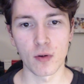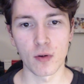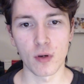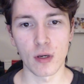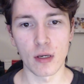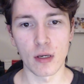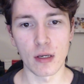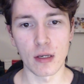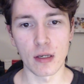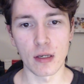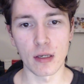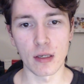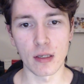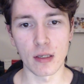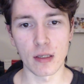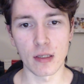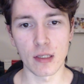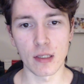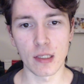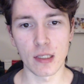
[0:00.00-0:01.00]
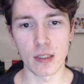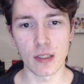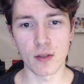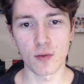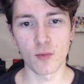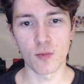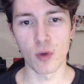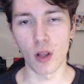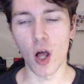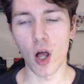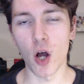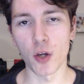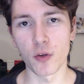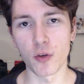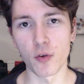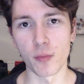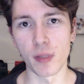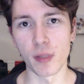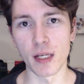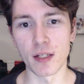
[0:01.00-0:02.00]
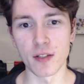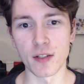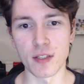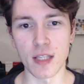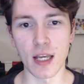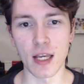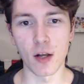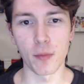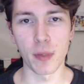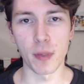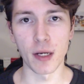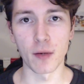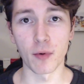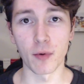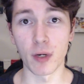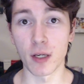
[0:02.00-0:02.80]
Uh, well, arguably, it doesn't help anyone.